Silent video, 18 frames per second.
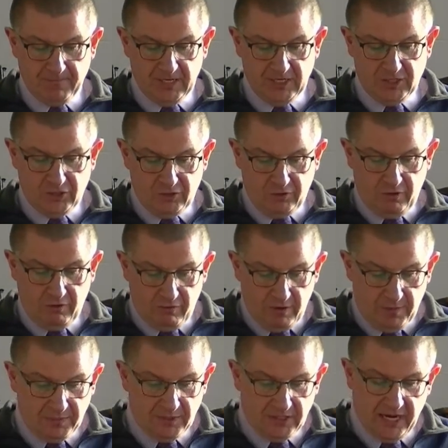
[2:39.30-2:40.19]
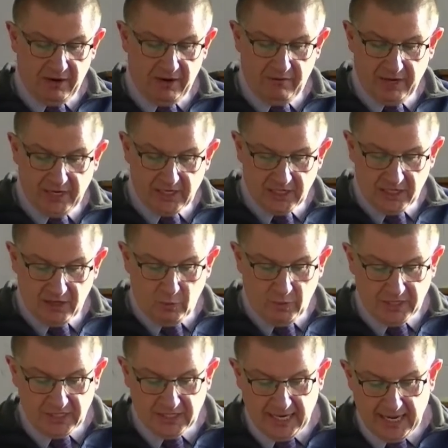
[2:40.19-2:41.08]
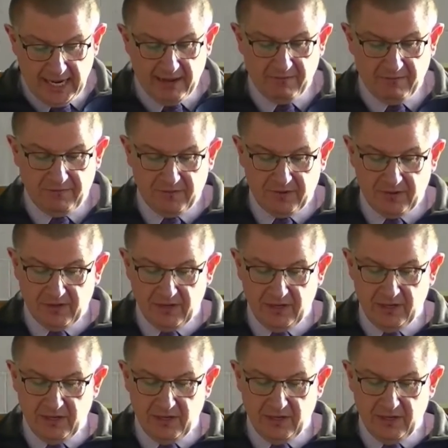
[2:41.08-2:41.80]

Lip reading: this corrupt generation in which he lived.